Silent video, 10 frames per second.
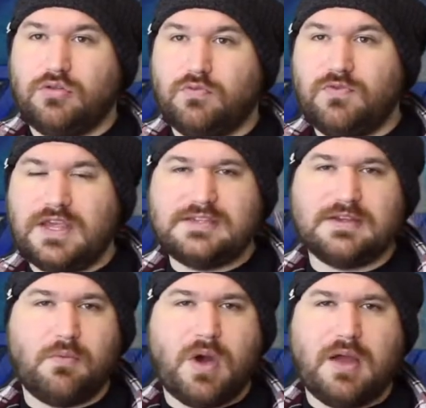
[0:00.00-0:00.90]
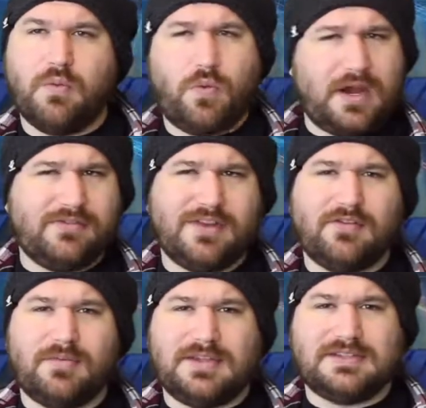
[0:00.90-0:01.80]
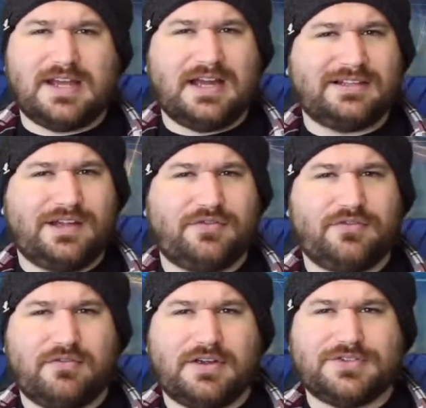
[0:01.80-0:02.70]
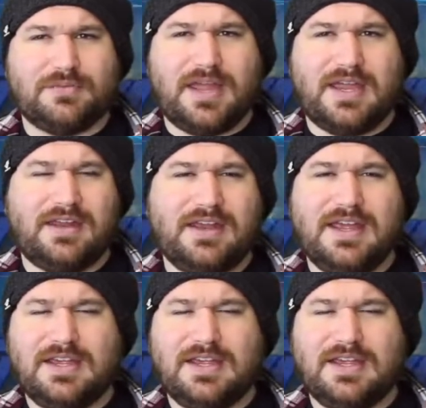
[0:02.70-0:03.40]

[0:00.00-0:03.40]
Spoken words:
the reason why we've never been sidelined for WrestleMania